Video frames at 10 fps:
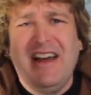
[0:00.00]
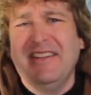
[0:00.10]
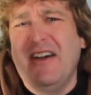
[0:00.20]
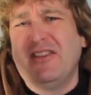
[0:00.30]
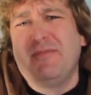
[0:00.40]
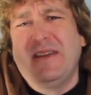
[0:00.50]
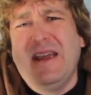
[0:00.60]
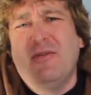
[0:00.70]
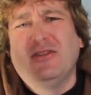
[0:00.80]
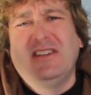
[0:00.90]
I love to be
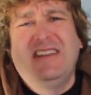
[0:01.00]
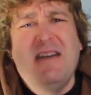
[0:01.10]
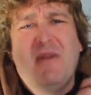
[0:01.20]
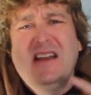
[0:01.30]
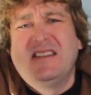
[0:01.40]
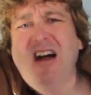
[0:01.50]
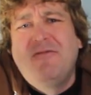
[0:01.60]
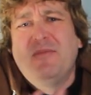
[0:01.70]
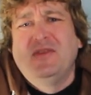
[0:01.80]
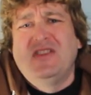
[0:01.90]
able to get
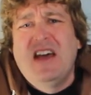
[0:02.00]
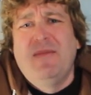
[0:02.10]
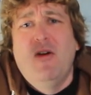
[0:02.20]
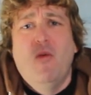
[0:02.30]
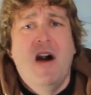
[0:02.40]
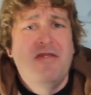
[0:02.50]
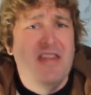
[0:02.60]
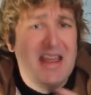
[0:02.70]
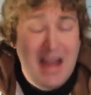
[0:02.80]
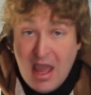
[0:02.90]
myself upset about one
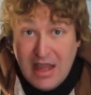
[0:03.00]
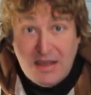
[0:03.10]
thing,